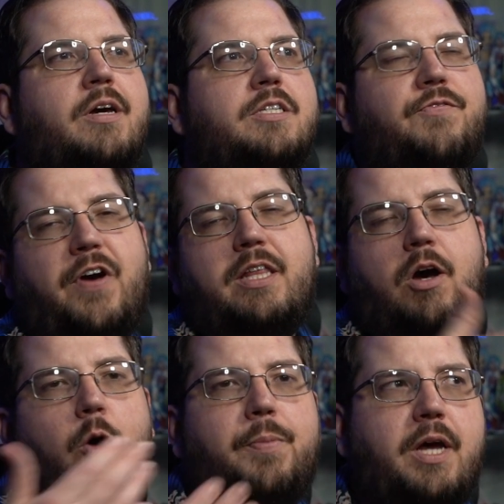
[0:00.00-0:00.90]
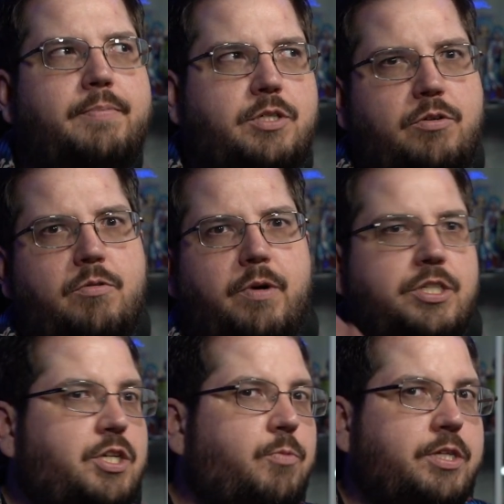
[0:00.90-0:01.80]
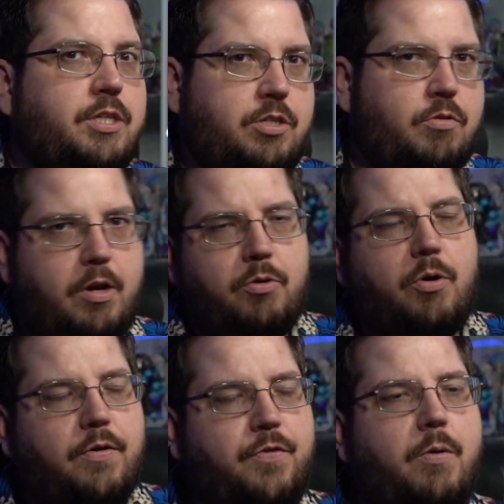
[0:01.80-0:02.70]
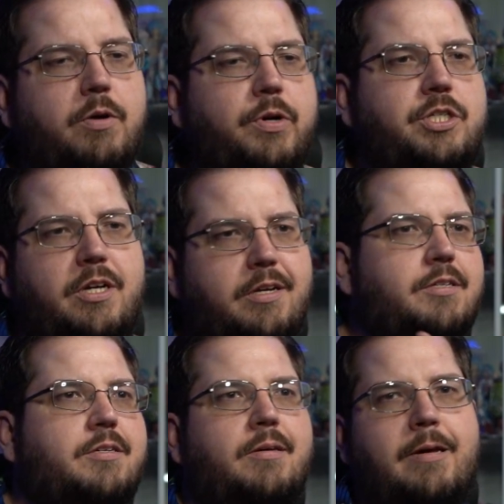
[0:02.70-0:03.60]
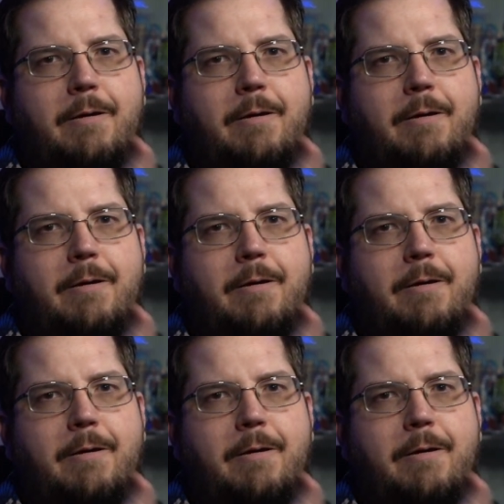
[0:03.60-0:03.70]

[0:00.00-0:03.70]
to finally open up to what she wants to do going forward, which is,